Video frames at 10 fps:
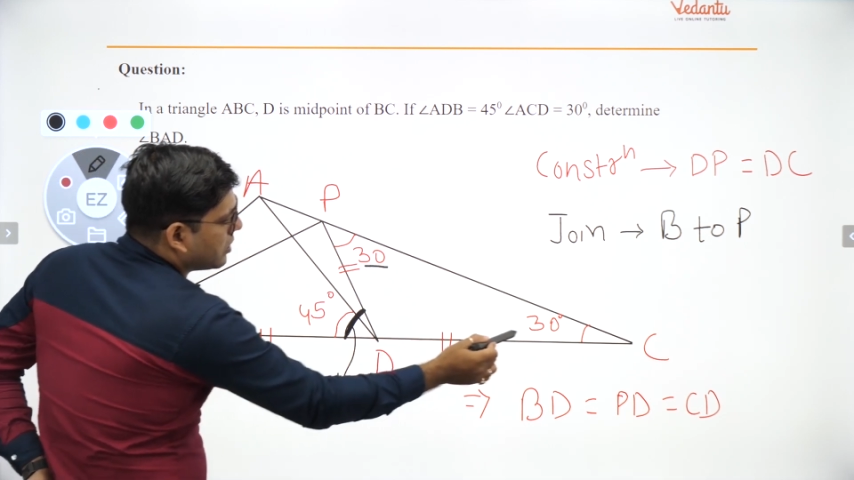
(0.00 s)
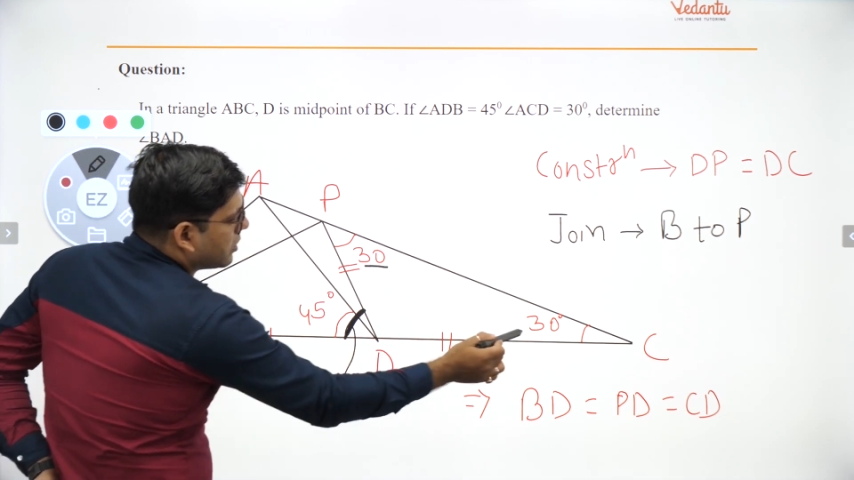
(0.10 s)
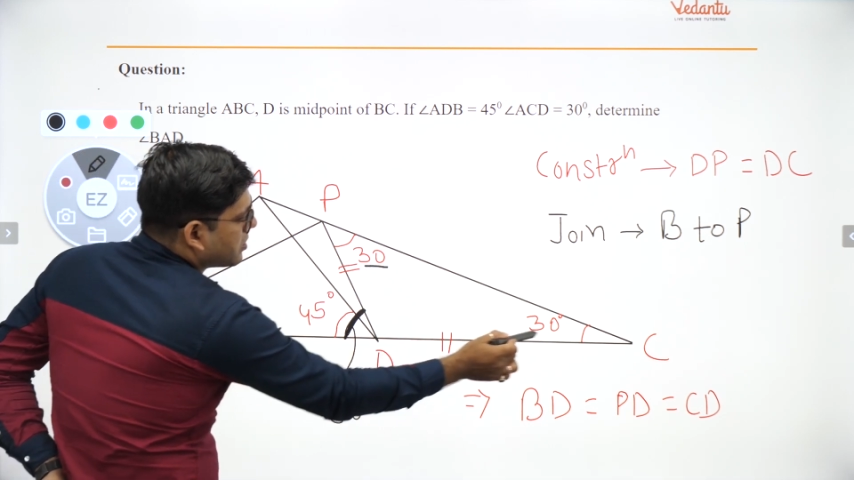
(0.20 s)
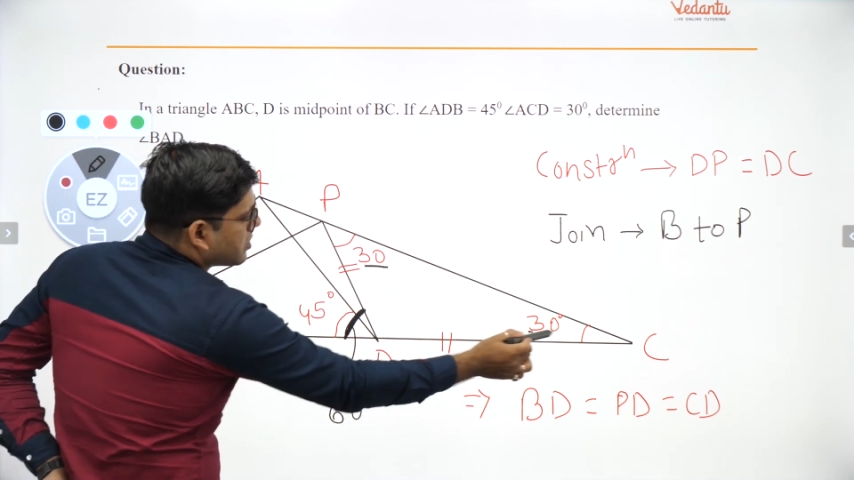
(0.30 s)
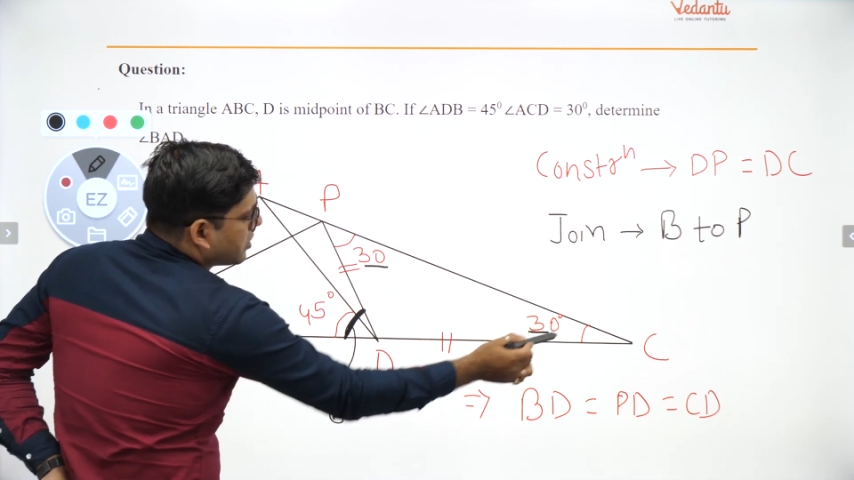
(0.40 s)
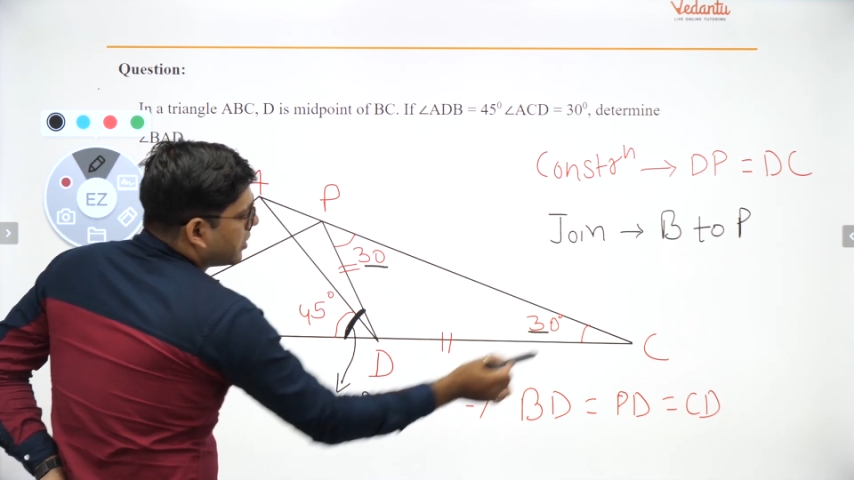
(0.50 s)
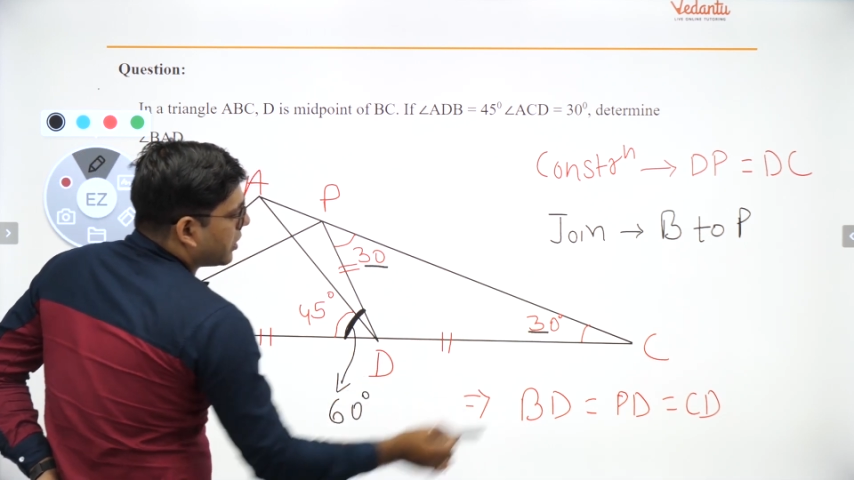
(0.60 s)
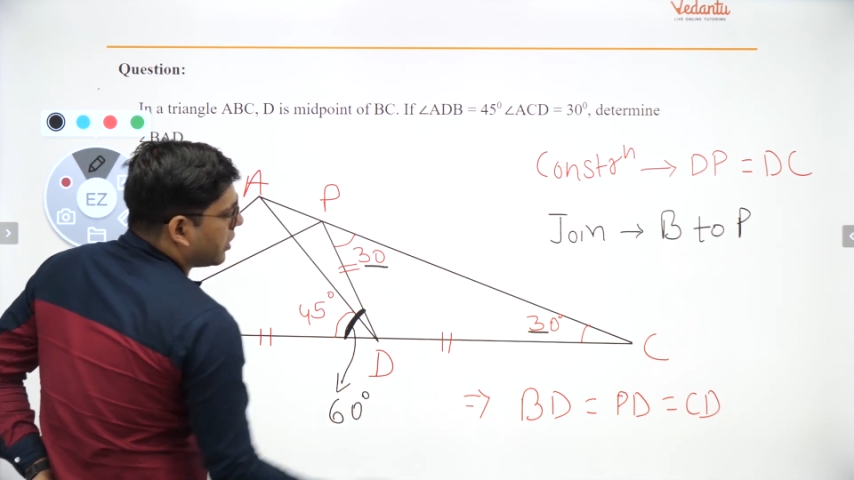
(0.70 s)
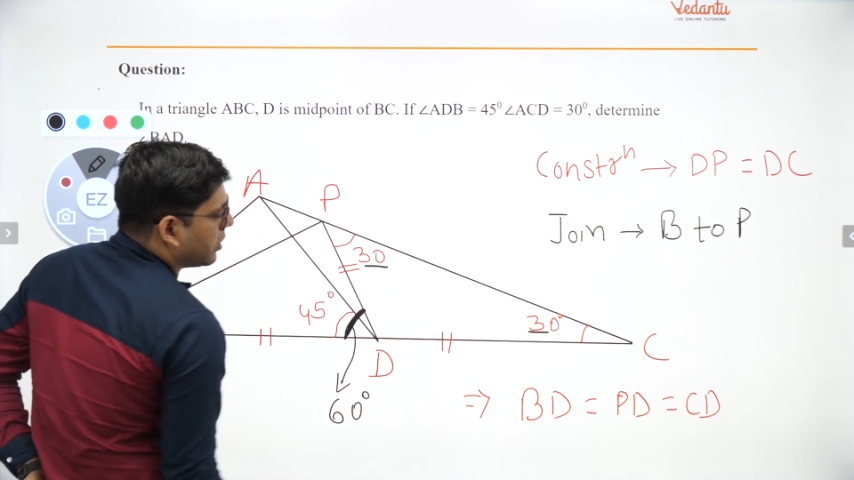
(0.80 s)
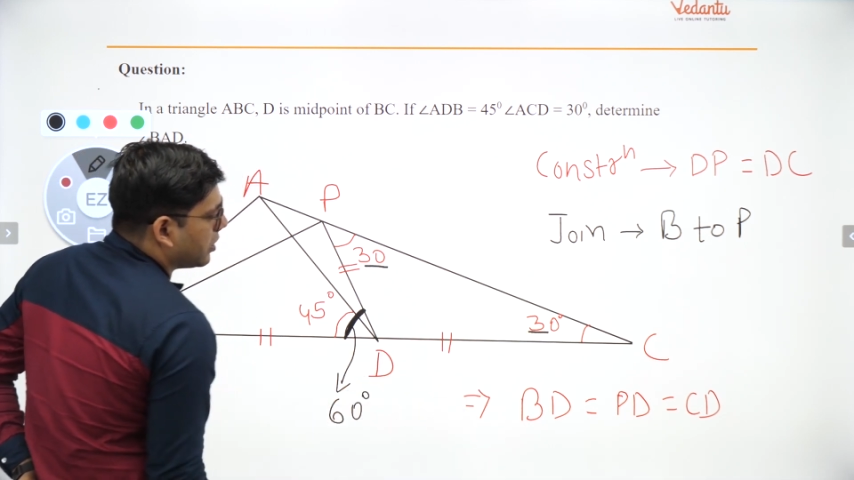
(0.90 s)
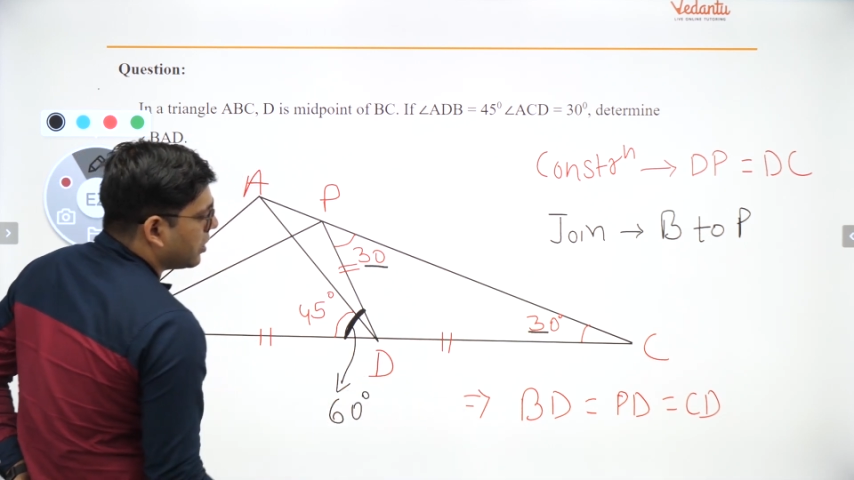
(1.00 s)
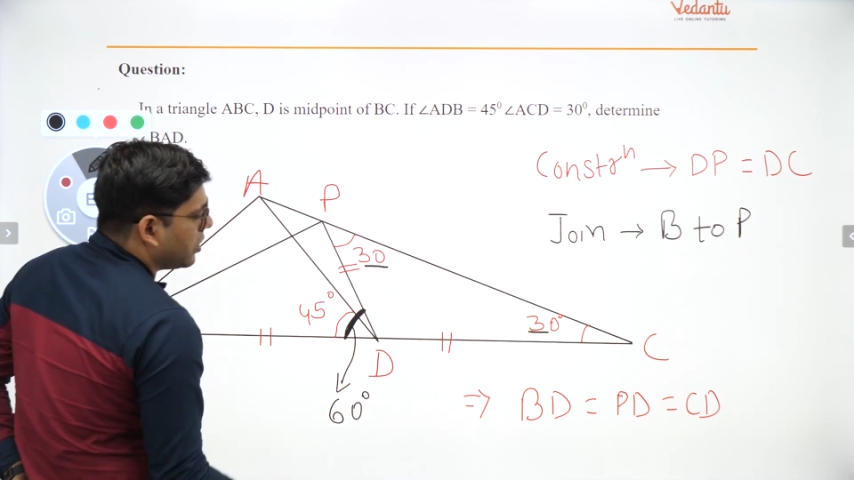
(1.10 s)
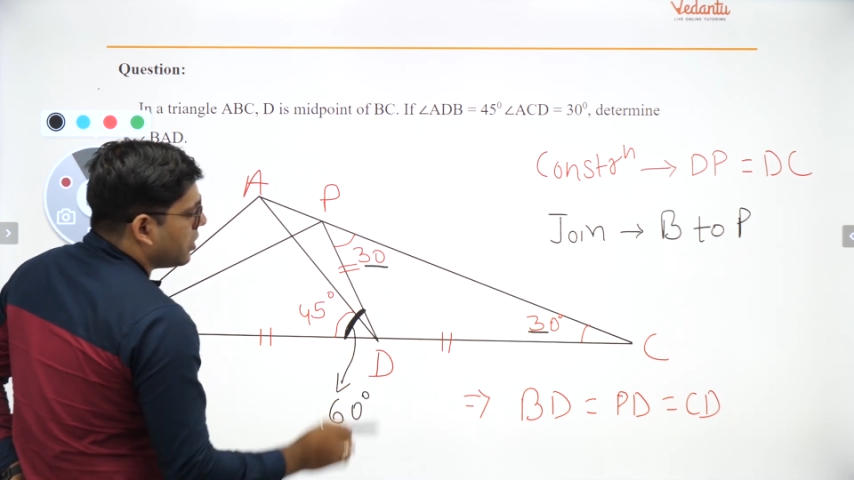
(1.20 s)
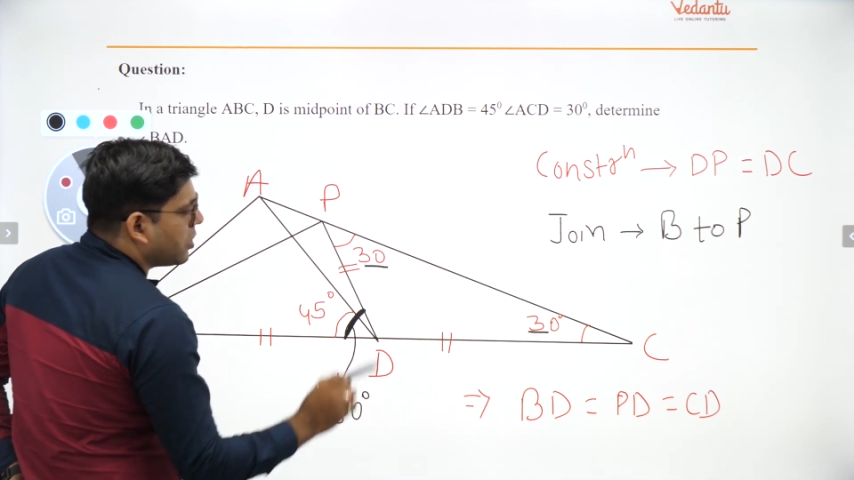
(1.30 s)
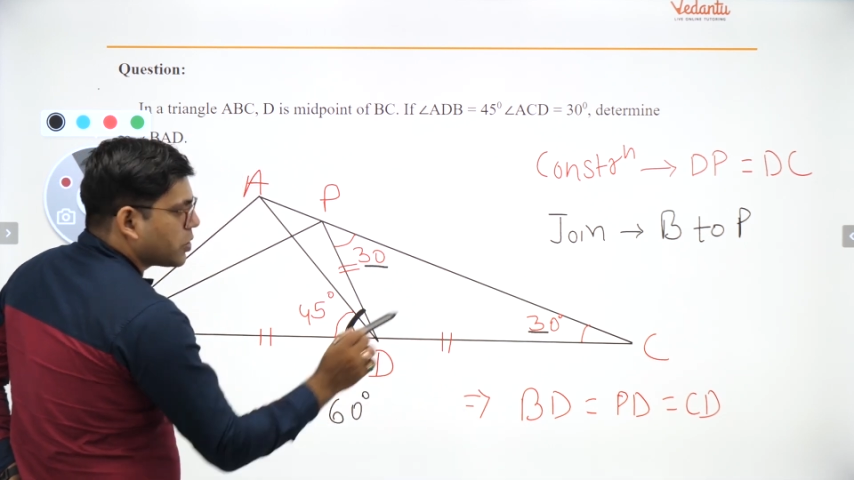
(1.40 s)
This is 30.
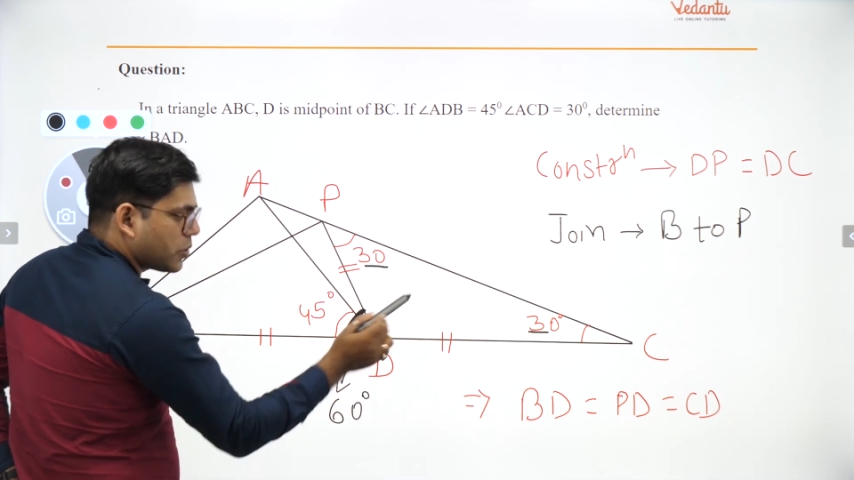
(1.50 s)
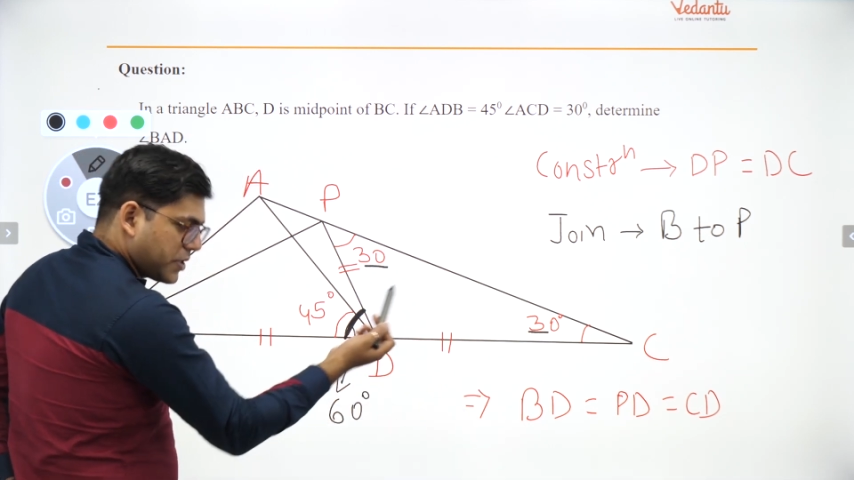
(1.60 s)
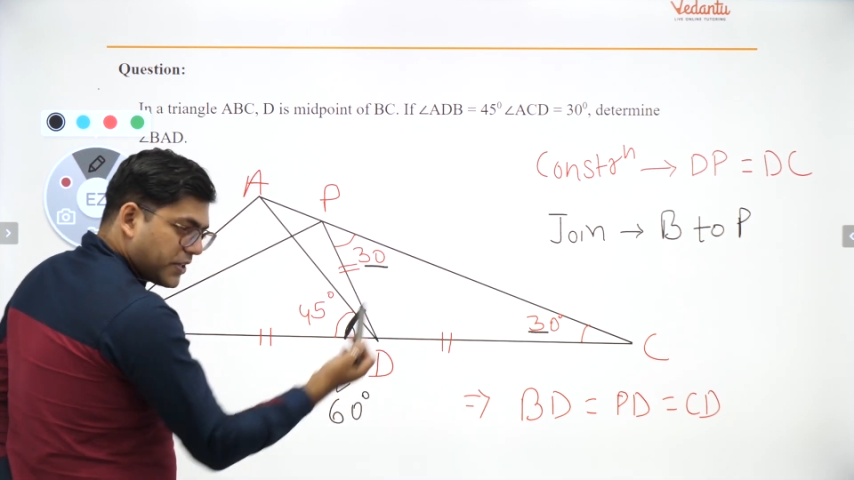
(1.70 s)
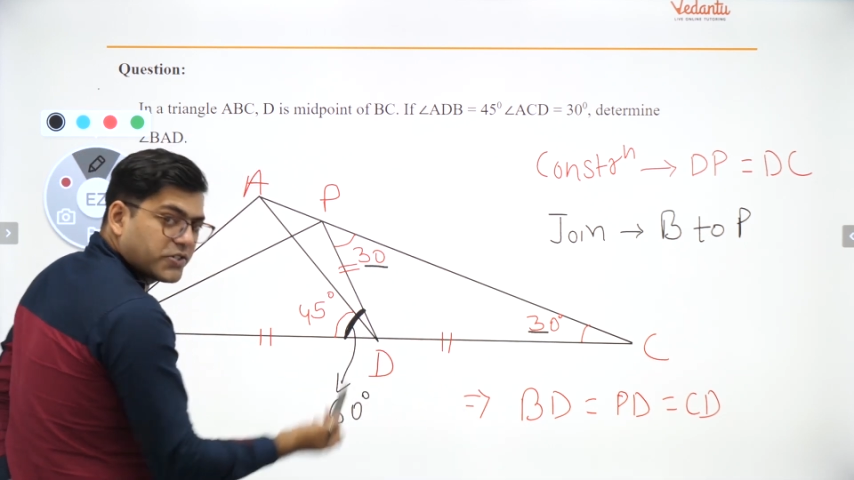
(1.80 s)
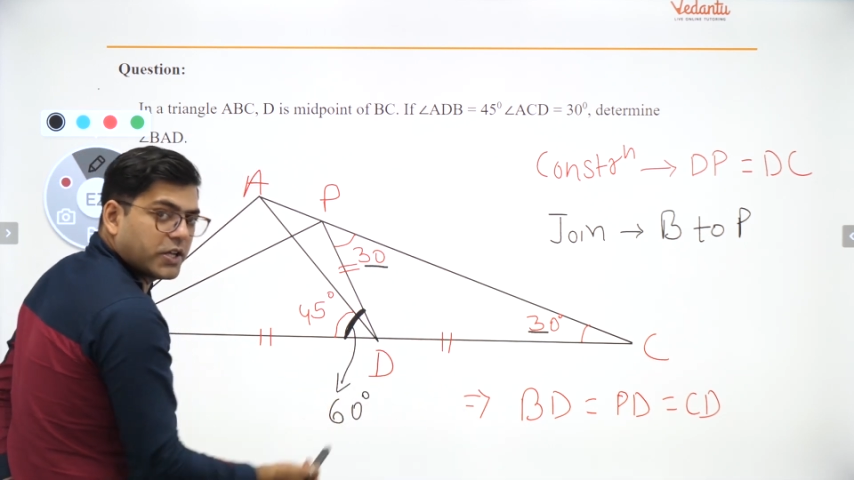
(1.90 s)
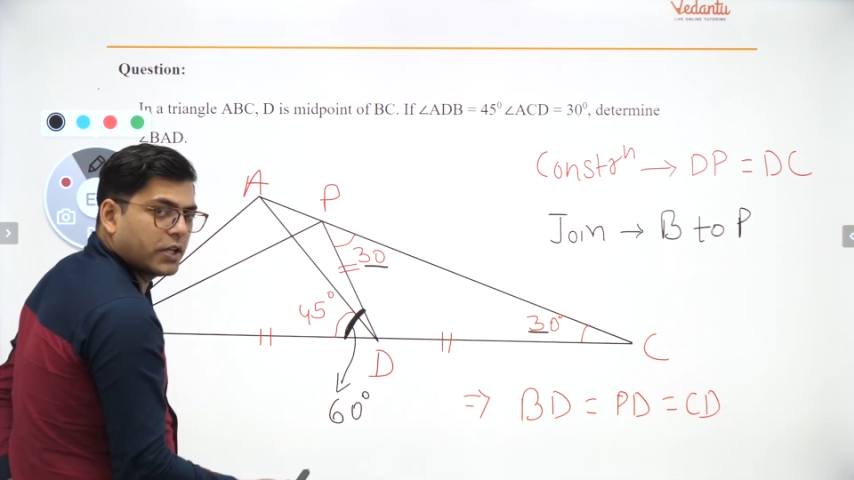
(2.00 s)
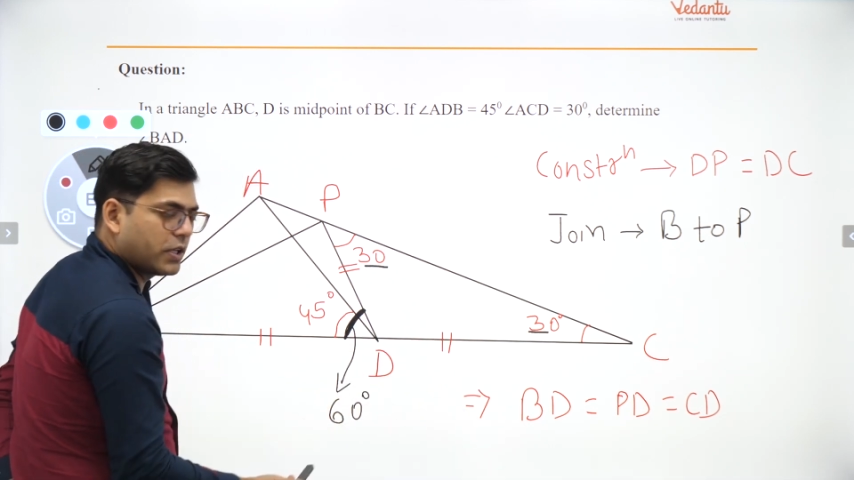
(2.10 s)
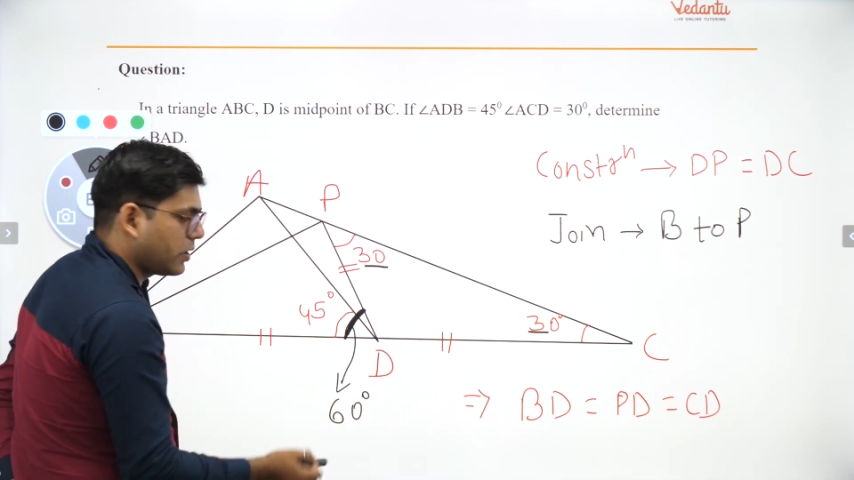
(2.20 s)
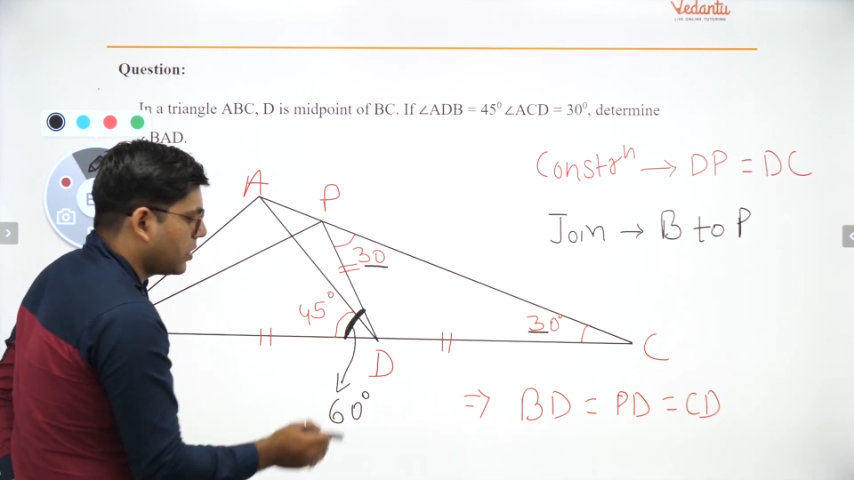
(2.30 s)
So 60.